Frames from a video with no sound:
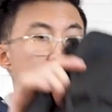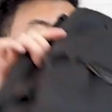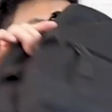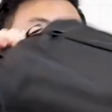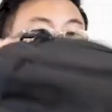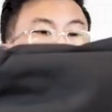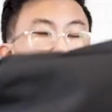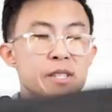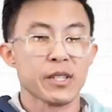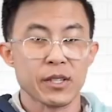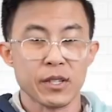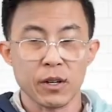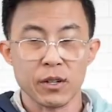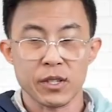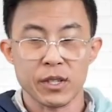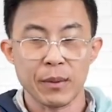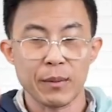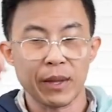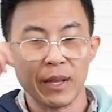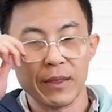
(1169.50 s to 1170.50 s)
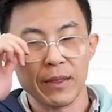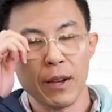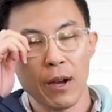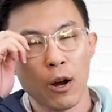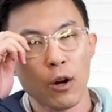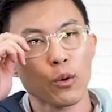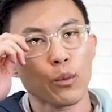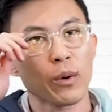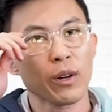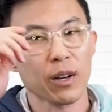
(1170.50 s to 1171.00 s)
Differences are some of the, the
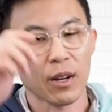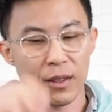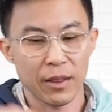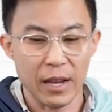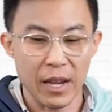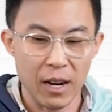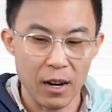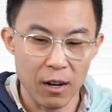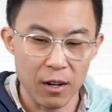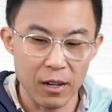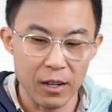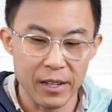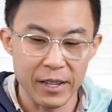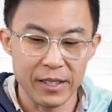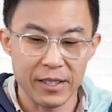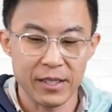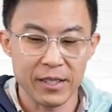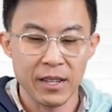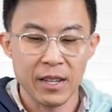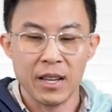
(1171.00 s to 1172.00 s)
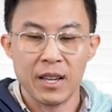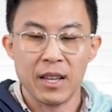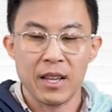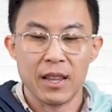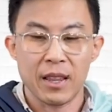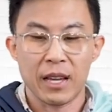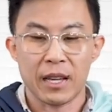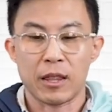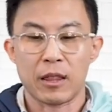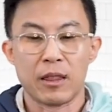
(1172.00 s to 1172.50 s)
hardware on the Aer, it,
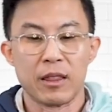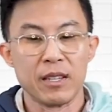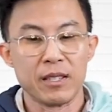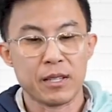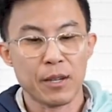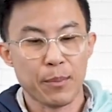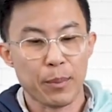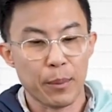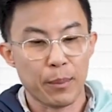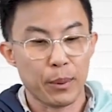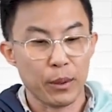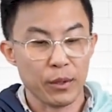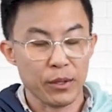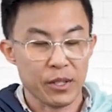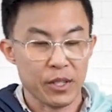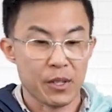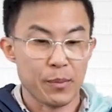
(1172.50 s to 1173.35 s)
like the zipper pulls